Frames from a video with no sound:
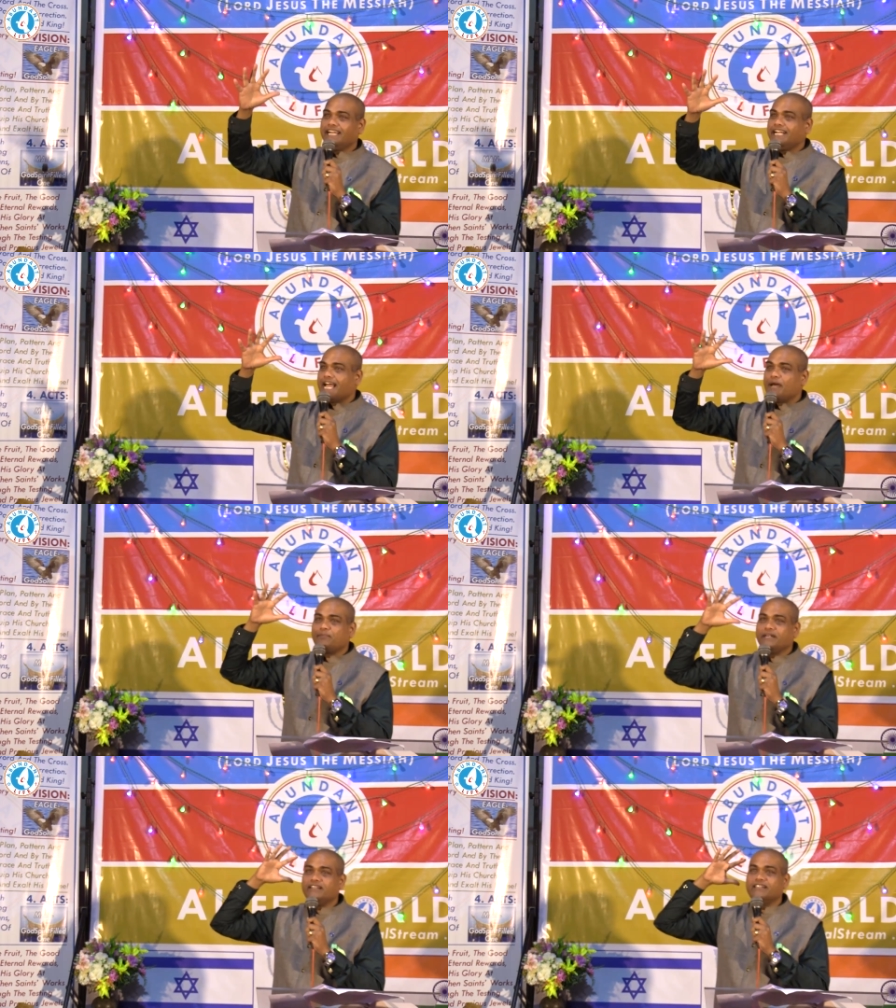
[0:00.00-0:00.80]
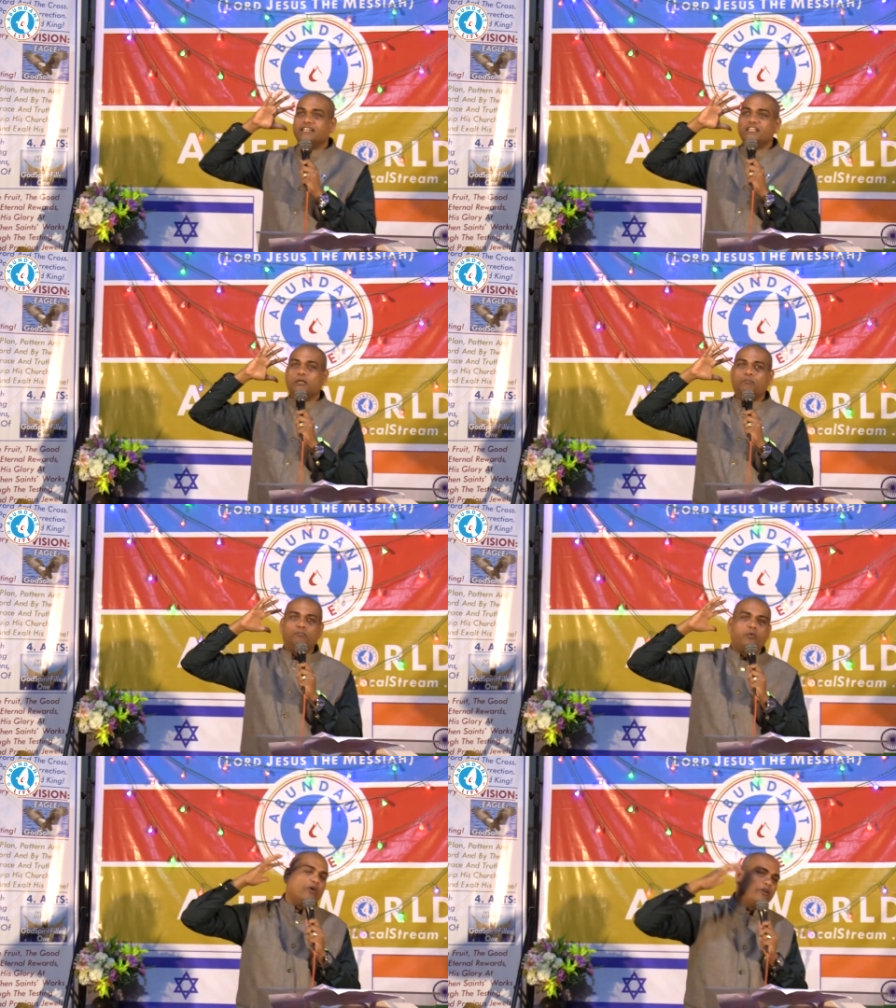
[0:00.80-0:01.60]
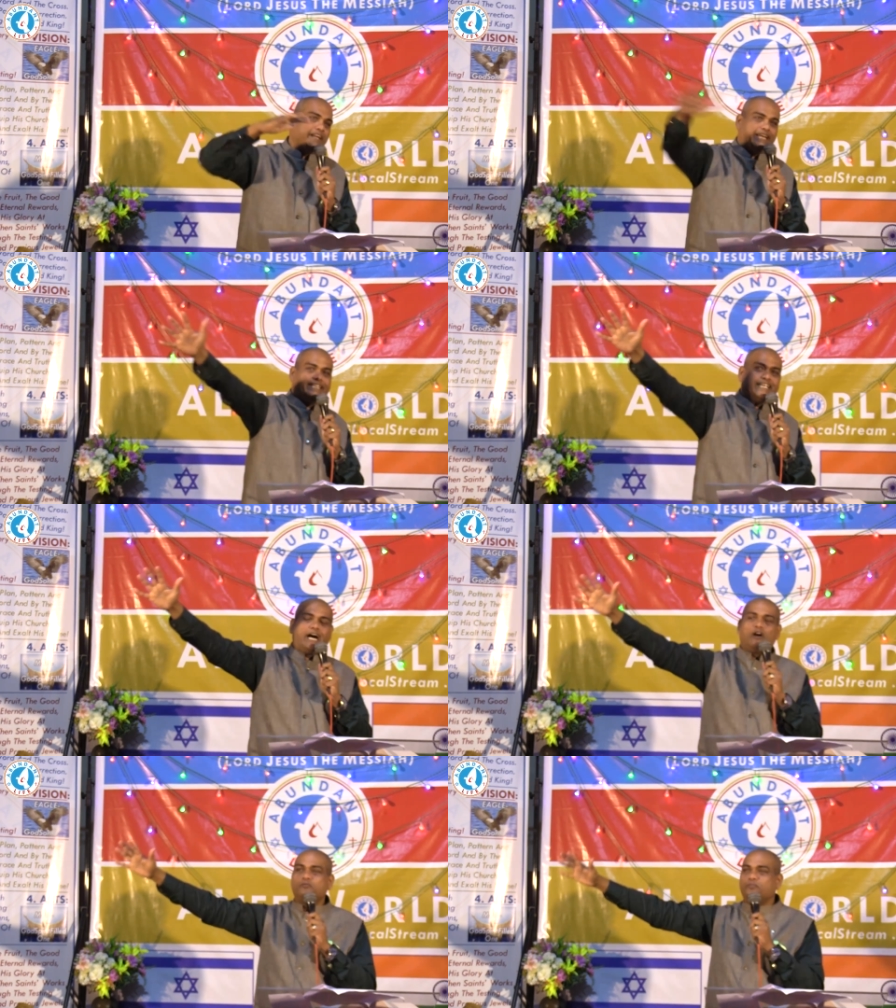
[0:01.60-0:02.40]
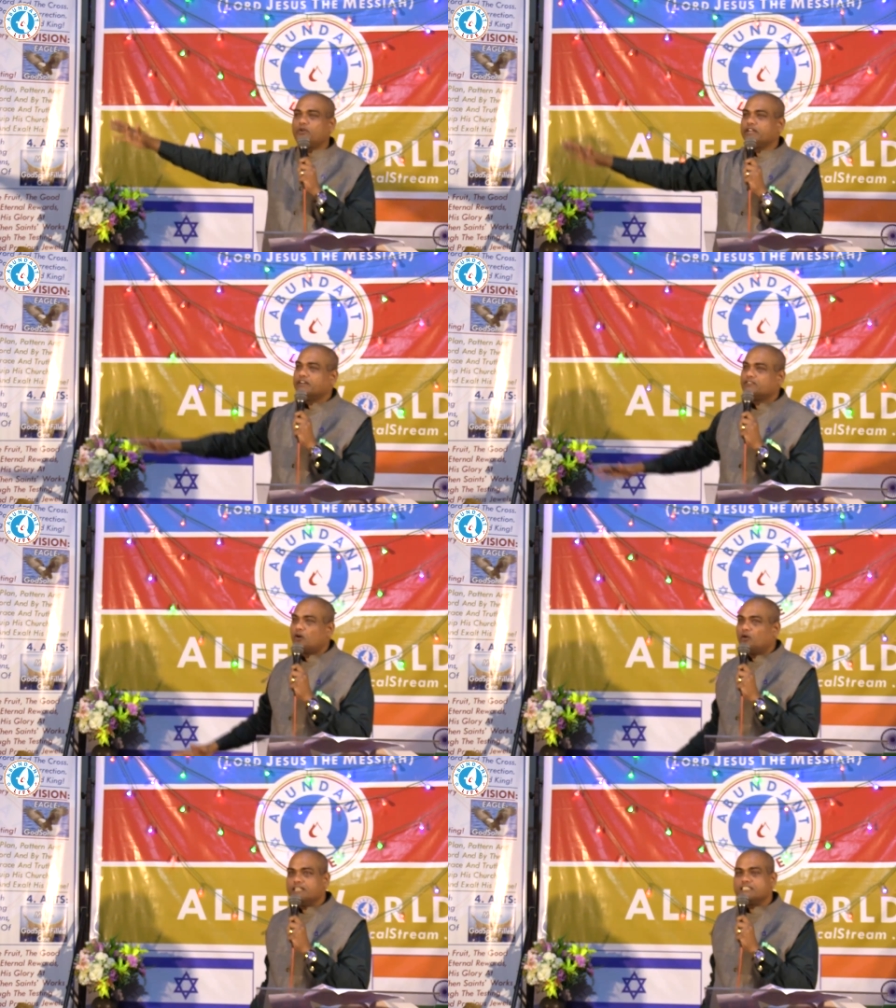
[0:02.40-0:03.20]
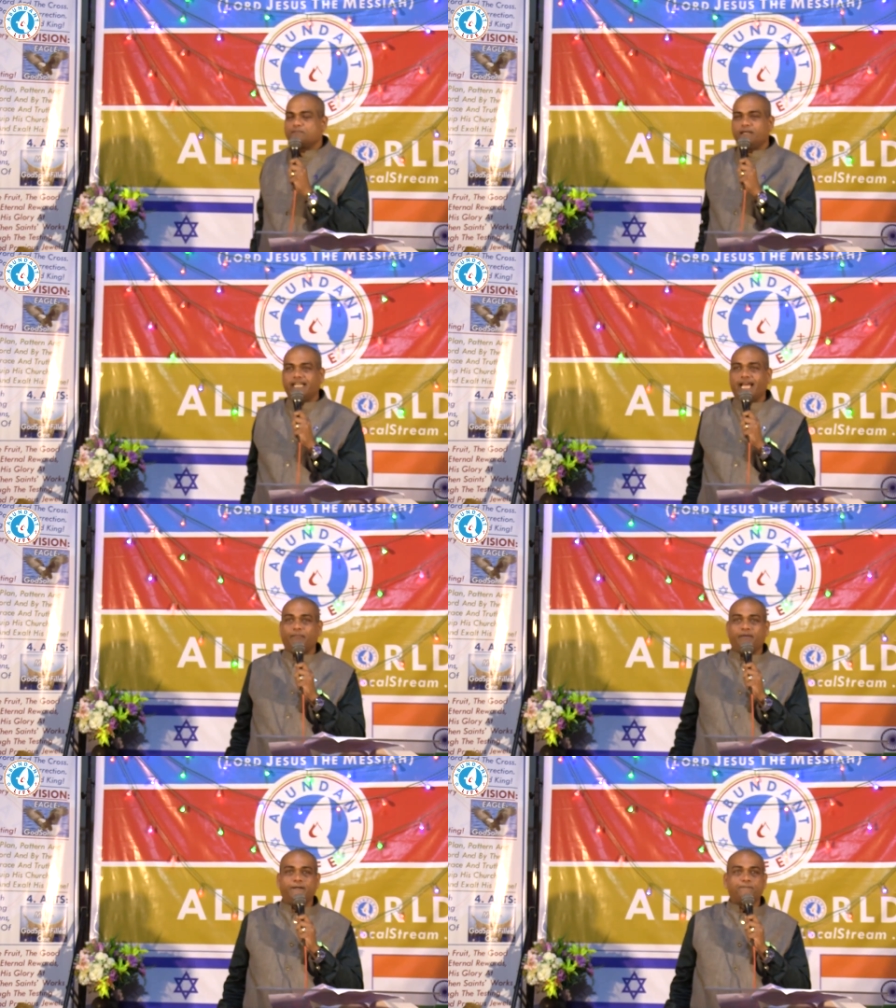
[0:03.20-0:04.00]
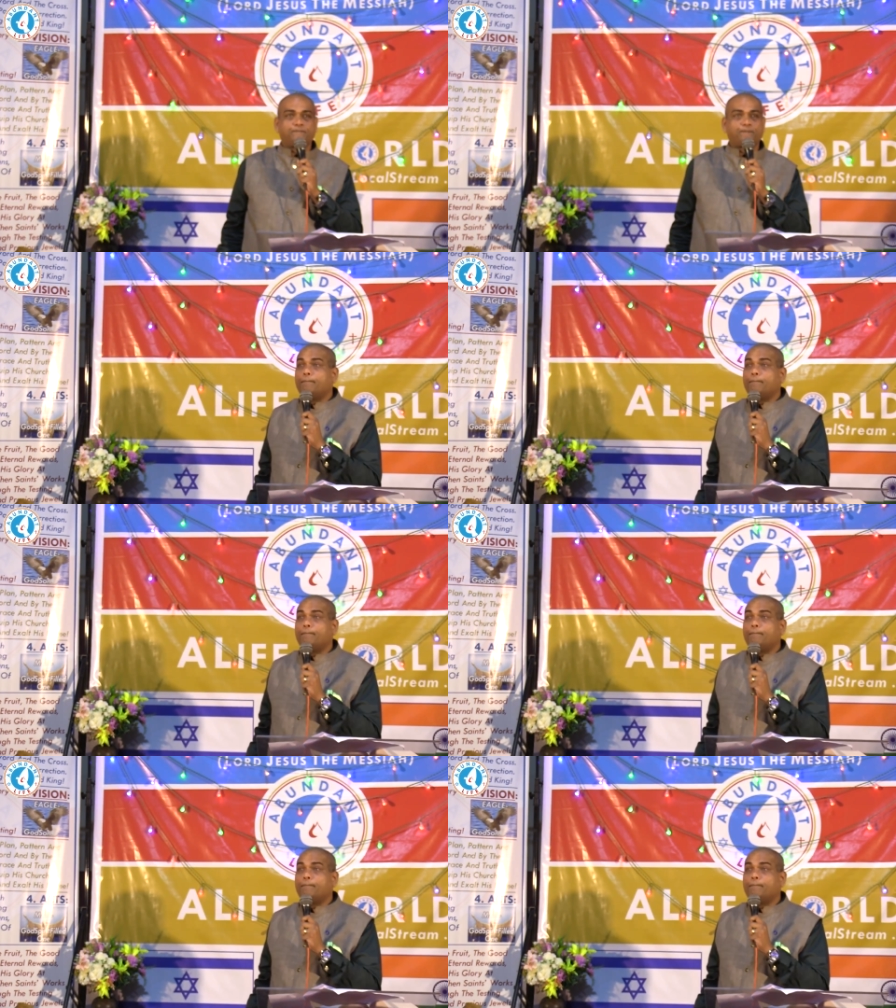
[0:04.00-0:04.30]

It happened, the pouring, the outpouring of the Holy Spirit happened.